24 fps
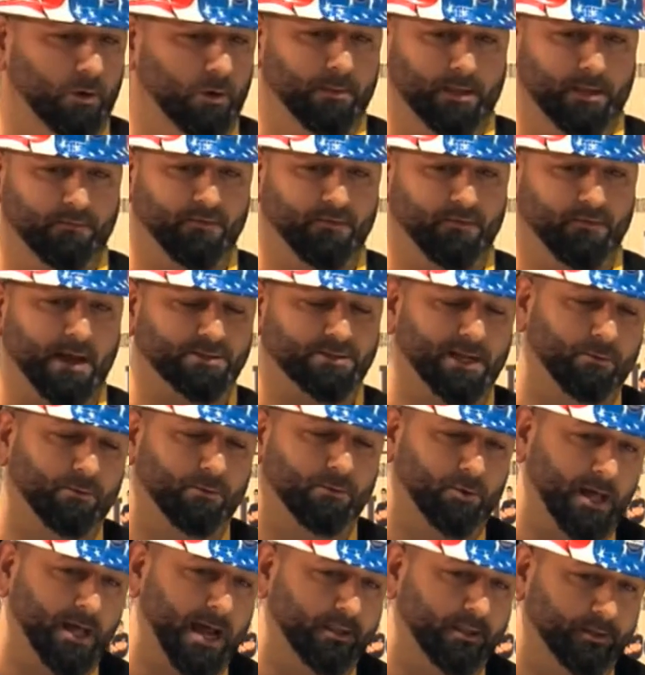manufactured out of
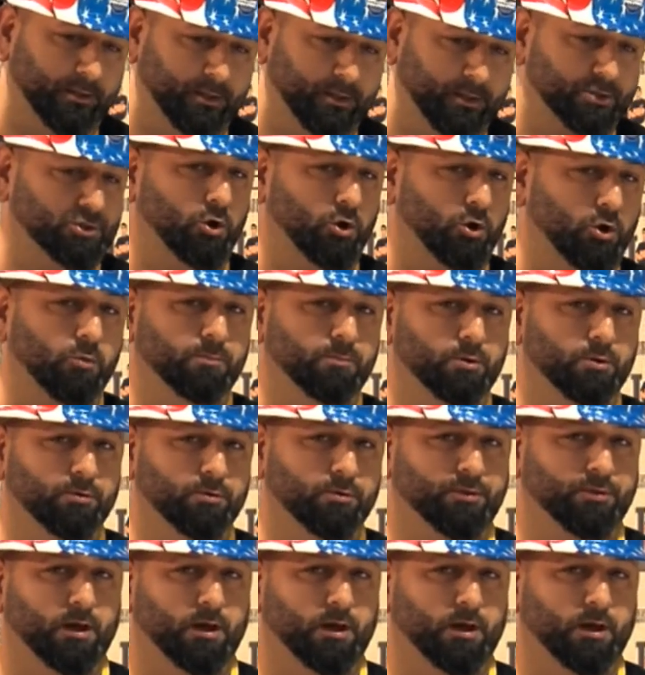Rhode Island. The show booth,